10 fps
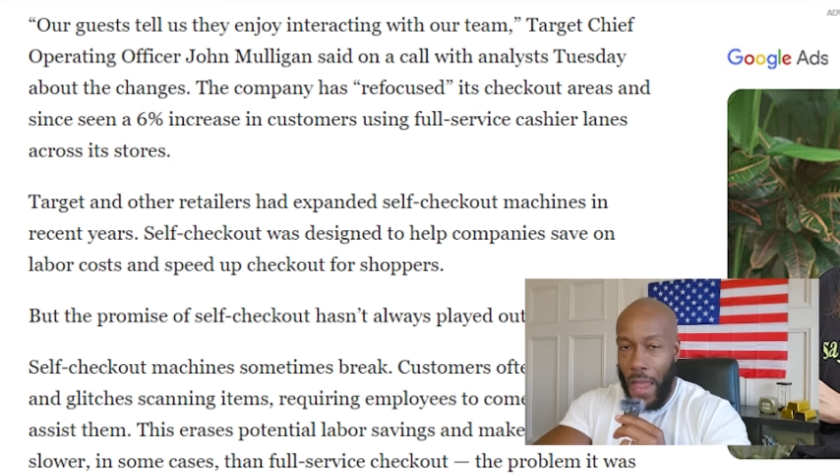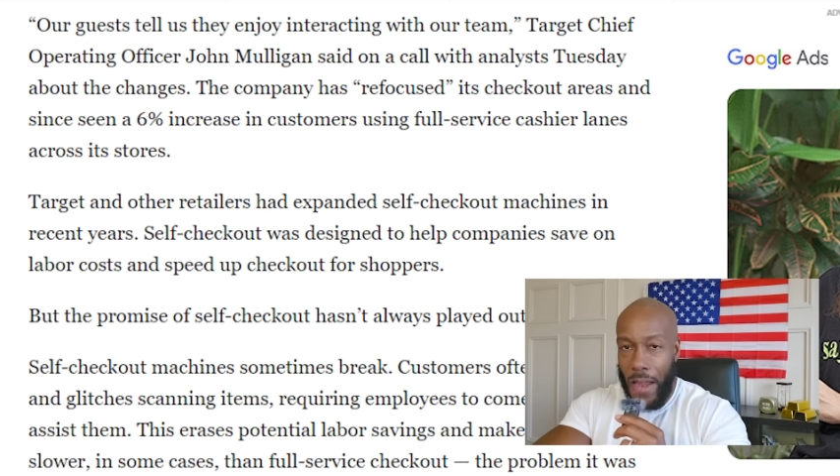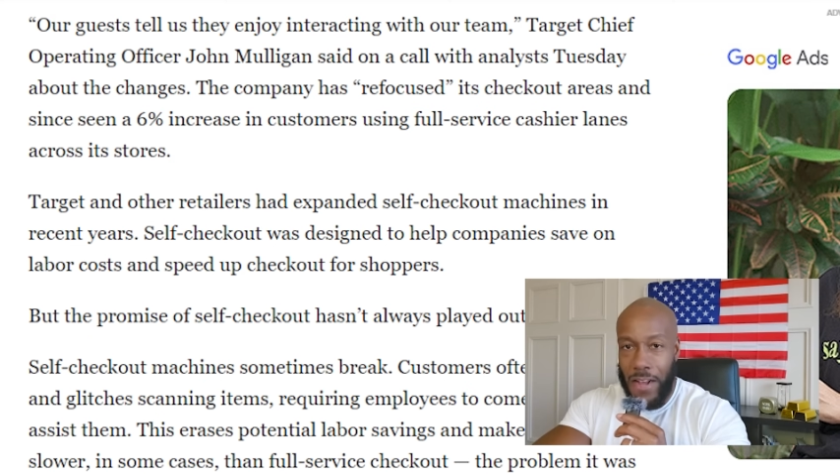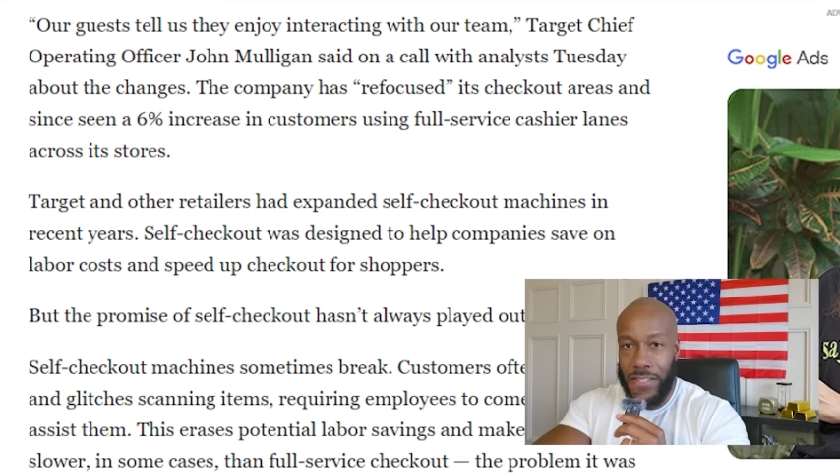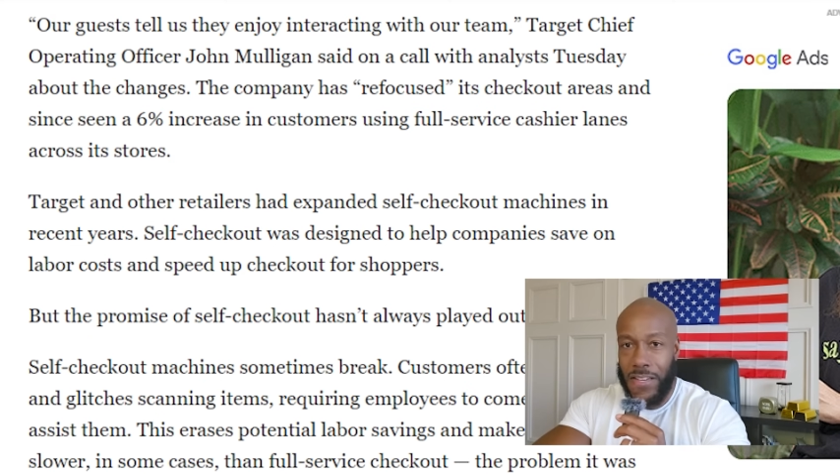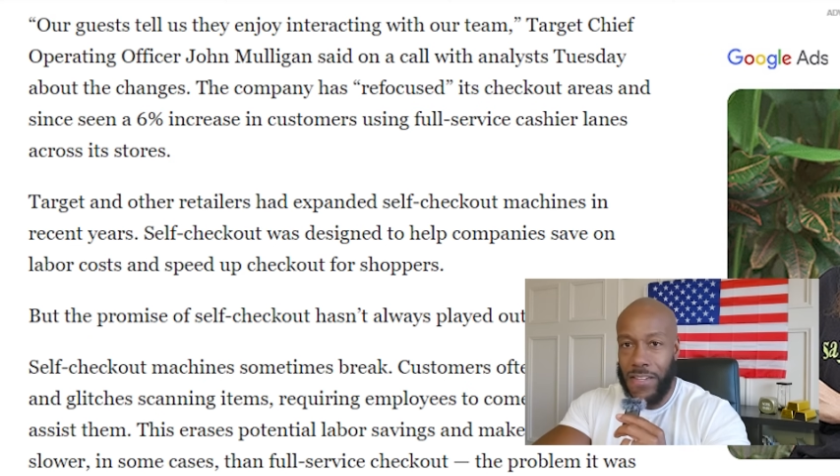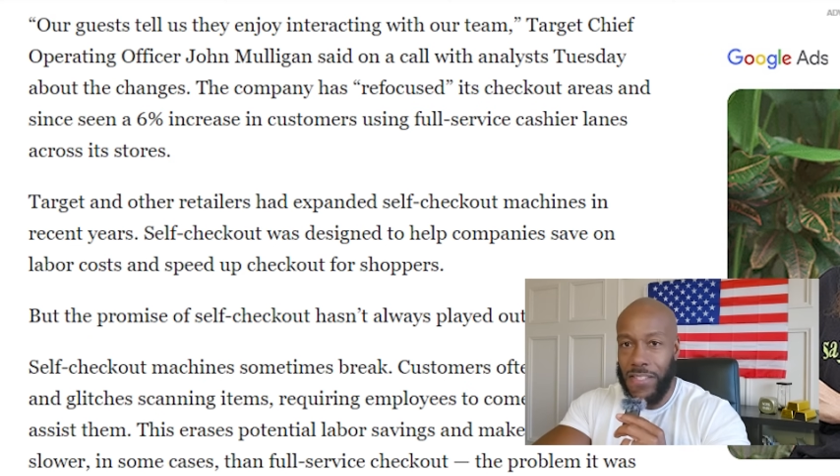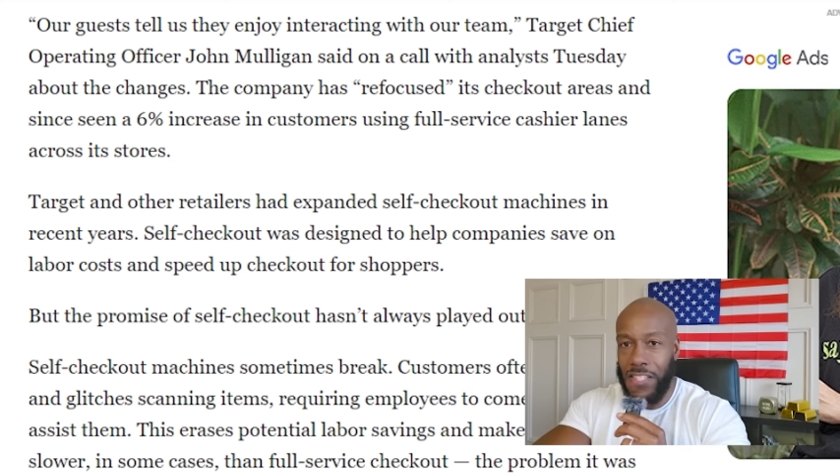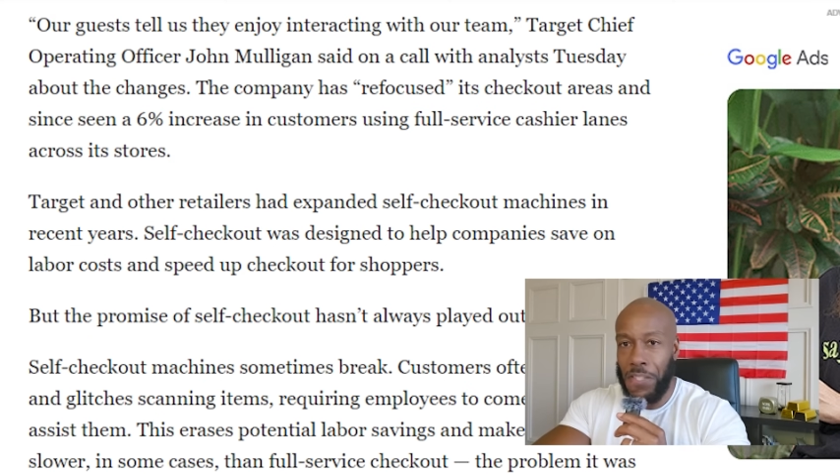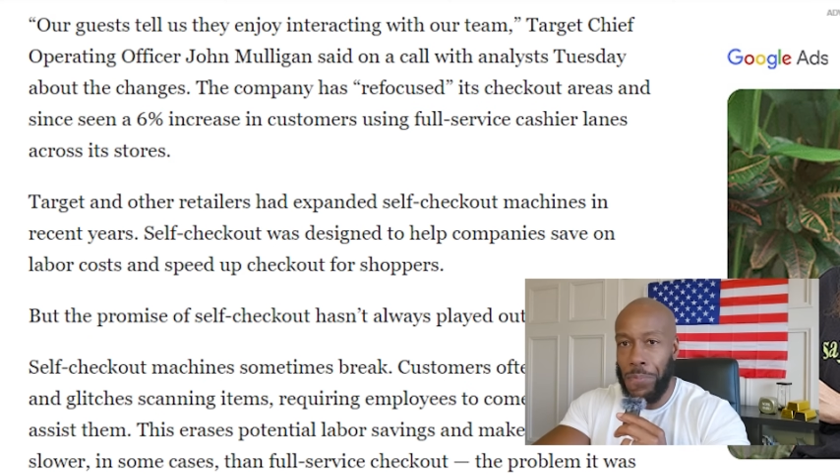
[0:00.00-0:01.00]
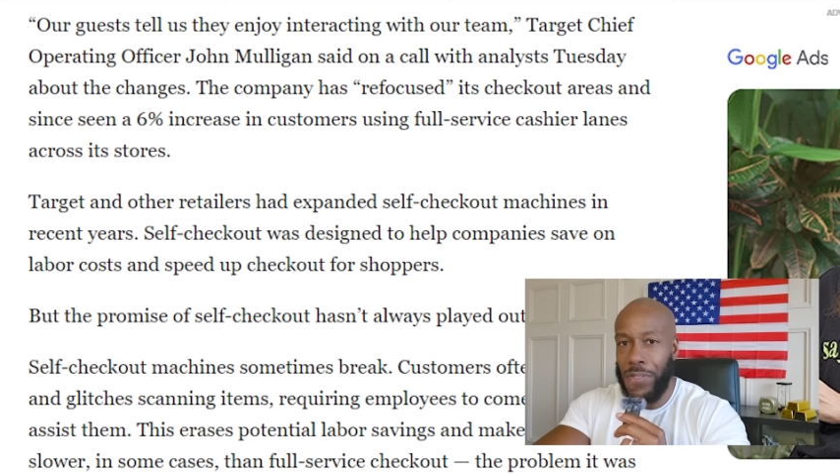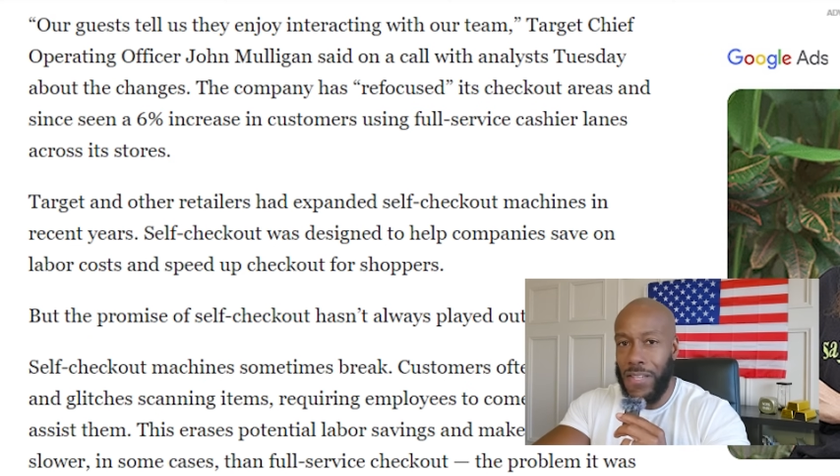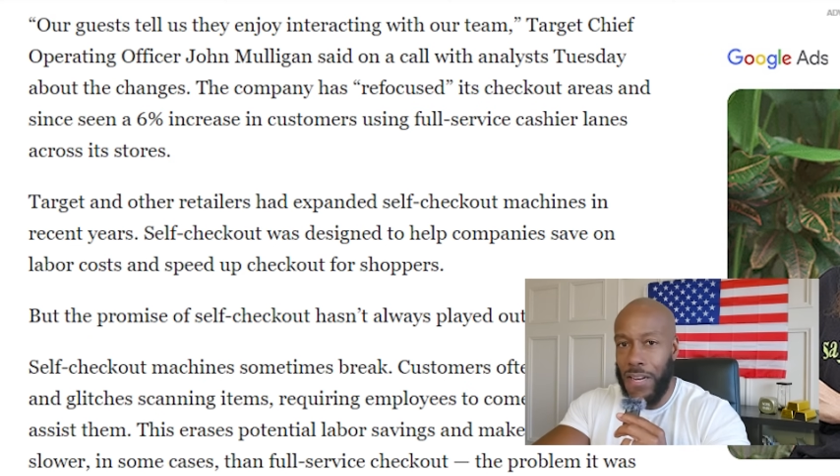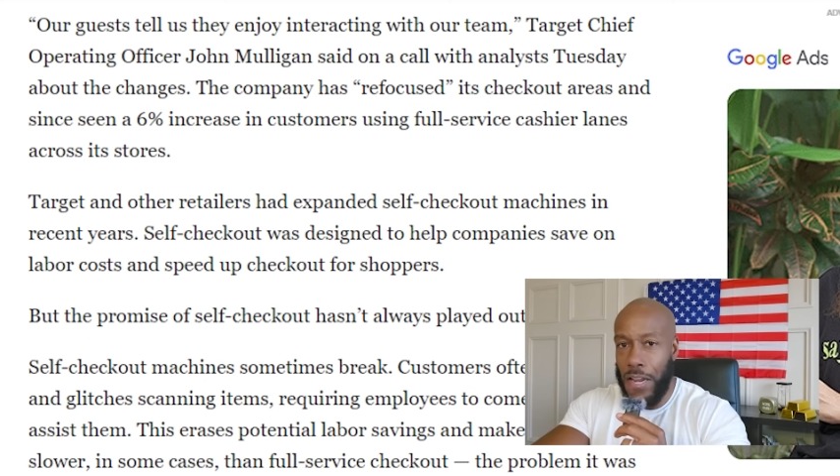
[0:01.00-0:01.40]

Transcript: and has seen a 6%